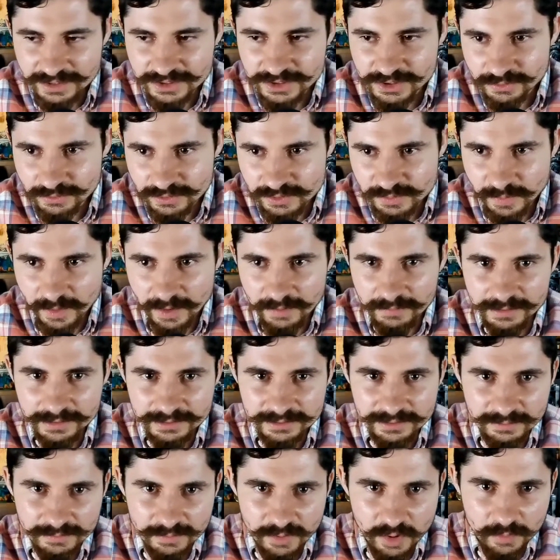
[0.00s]
She was probably in
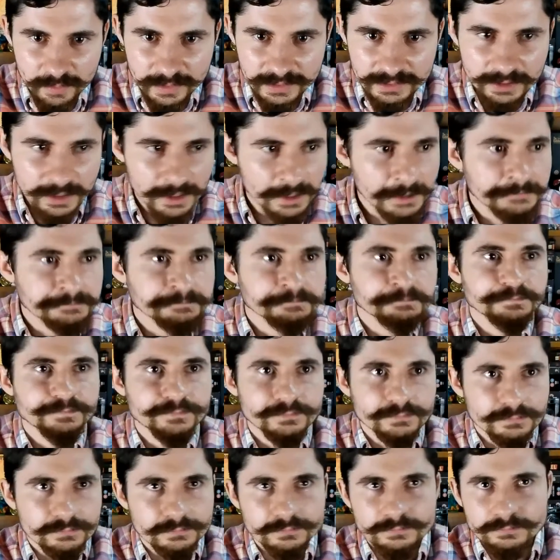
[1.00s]
the moment.
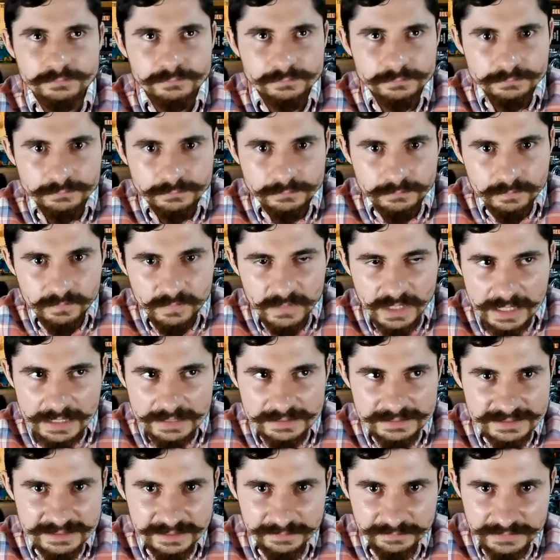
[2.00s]

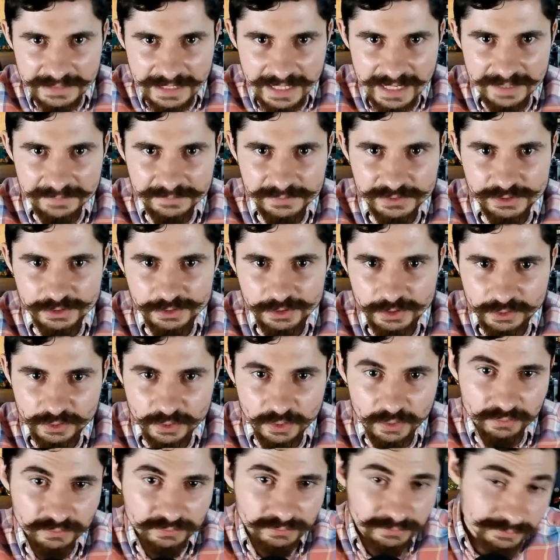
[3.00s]
And sometimes you
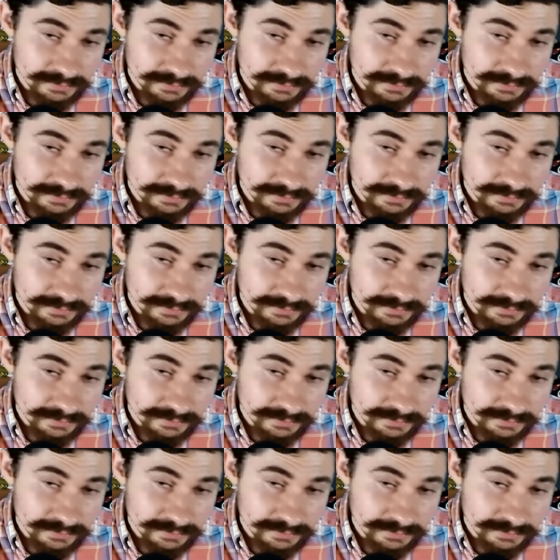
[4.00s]
don't...